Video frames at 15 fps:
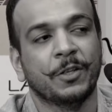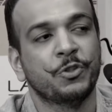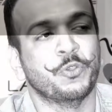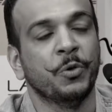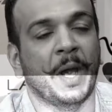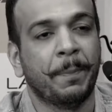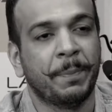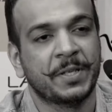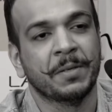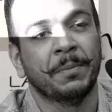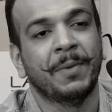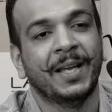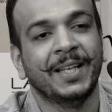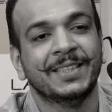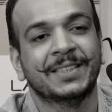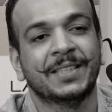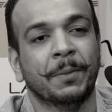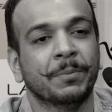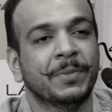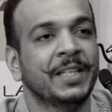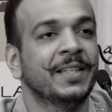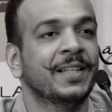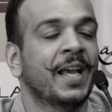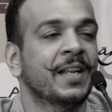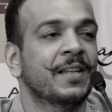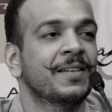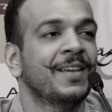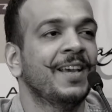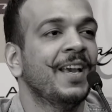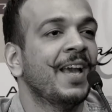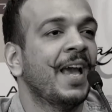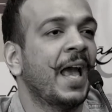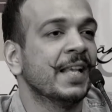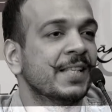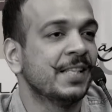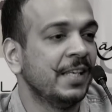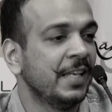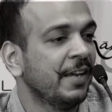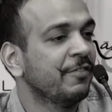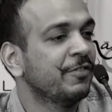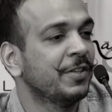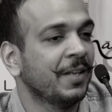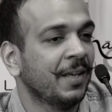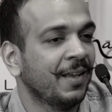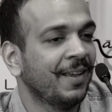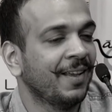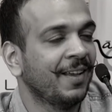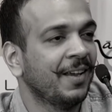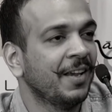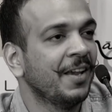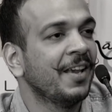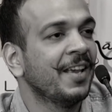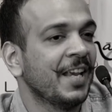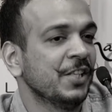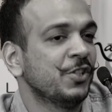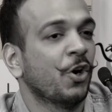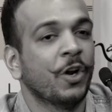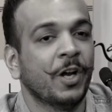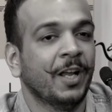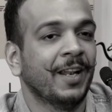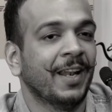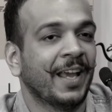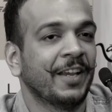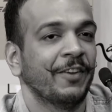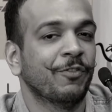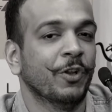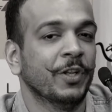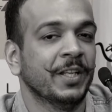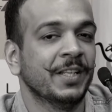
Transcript: to epitomize something that has lived his or her life on